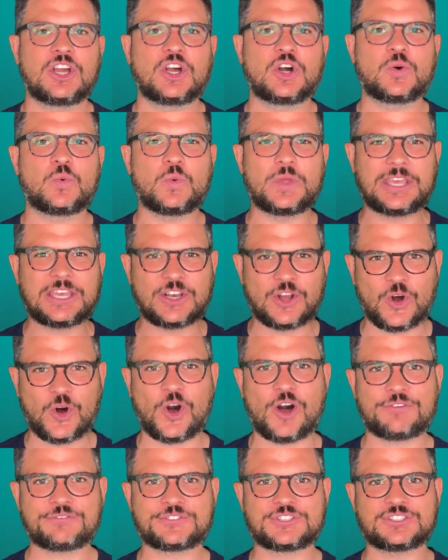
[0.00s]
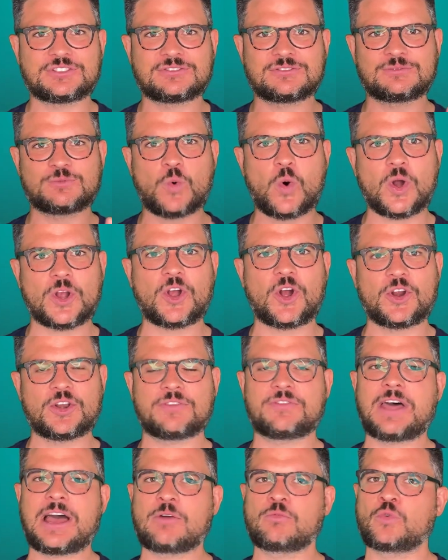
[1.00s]
we can often walk out of
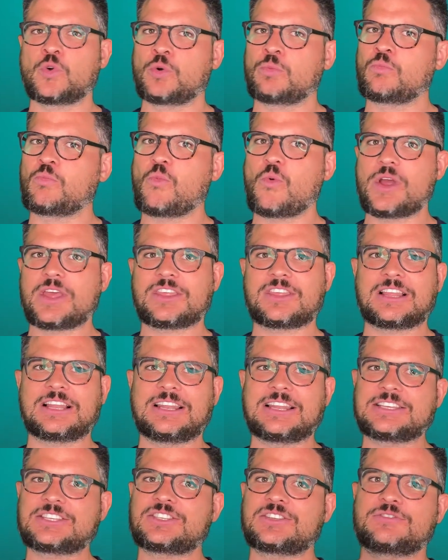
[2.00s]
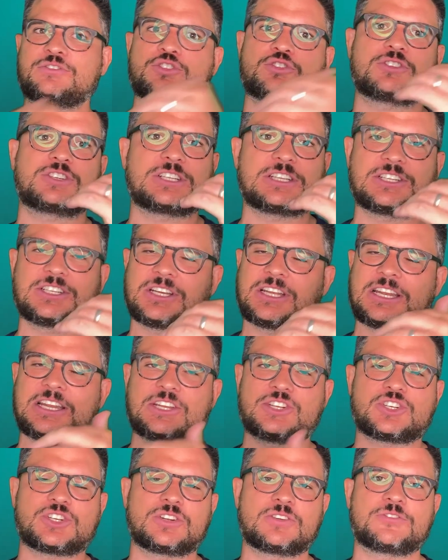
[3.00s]
that room with a list of strategic
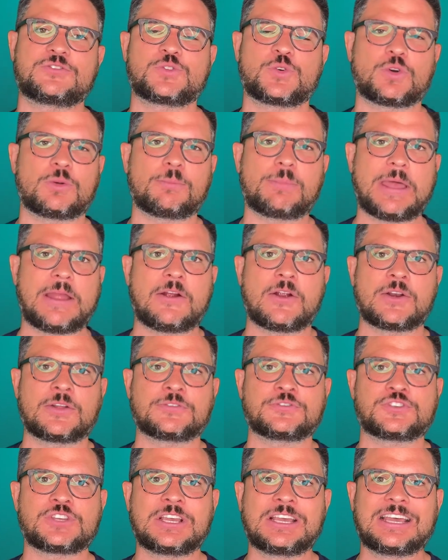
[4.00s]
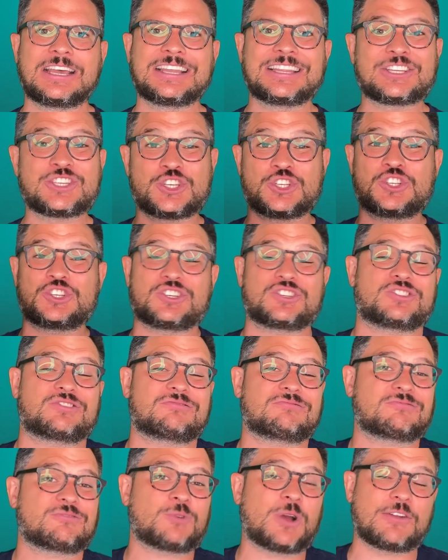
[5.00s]
initiatives or imperatives that's just,
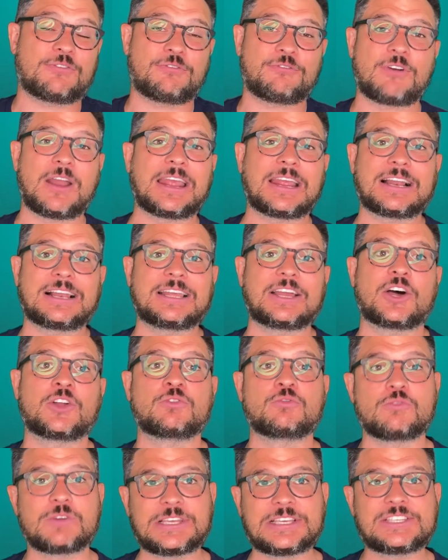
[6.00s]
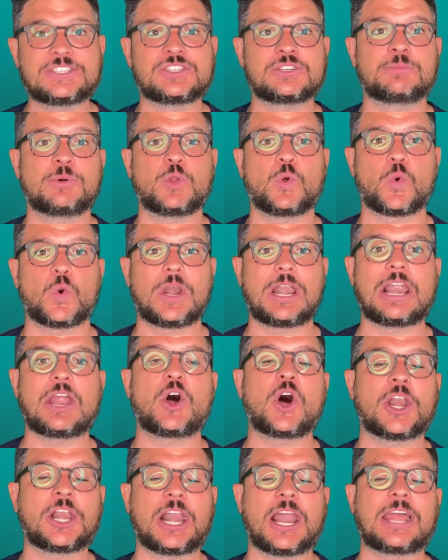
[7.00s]
quite frankly, unreasonable or
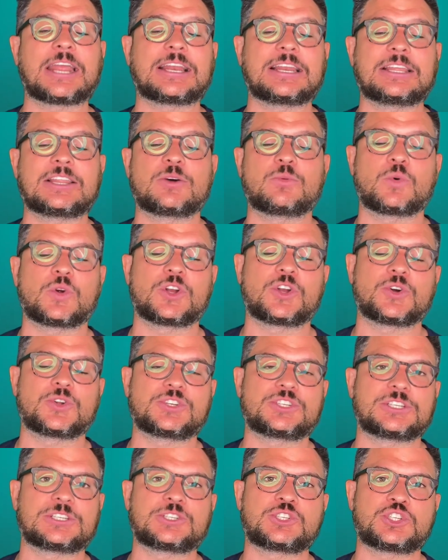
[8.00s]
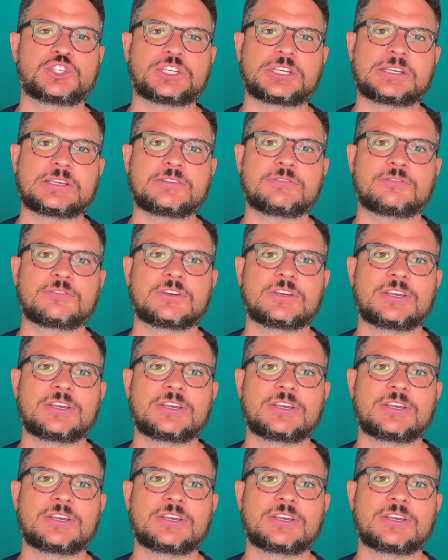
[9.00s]
unlikely that we're going to achieve.